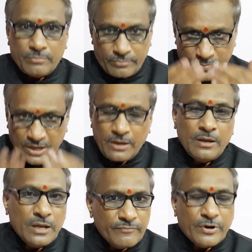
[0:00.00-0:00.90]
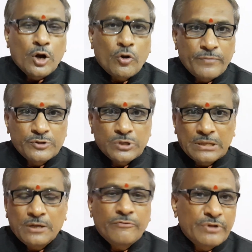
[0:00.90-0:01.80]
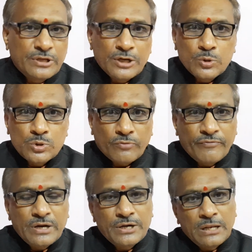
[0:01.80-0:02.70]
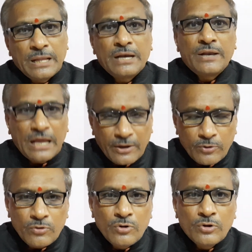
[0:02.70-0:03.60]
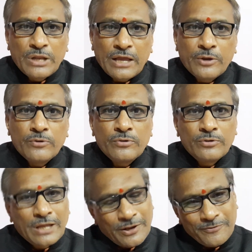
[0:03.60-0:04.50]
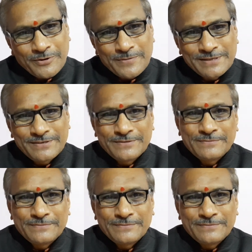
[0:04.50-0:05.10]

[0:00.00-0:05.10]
be in front of each other with a new topic. Till then, thank you very much.